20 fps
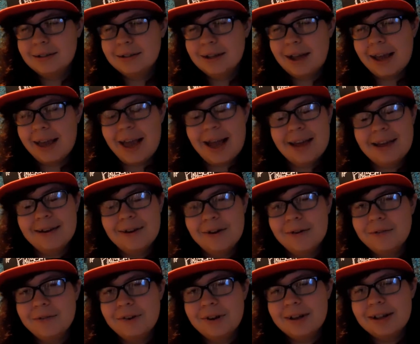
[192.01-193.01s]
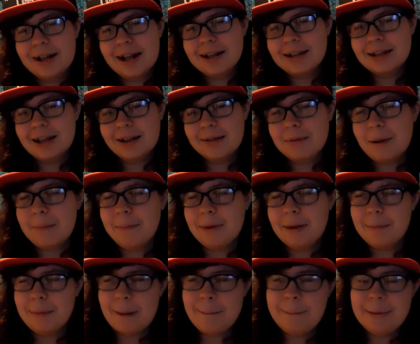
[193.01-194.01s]
I can't get over it. That's like my
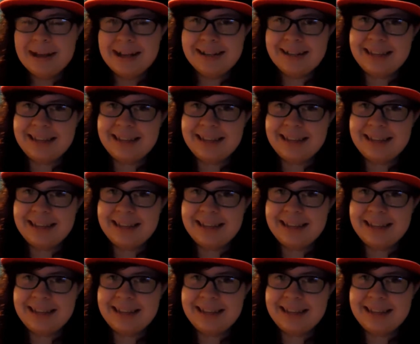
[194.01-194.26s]
my biggest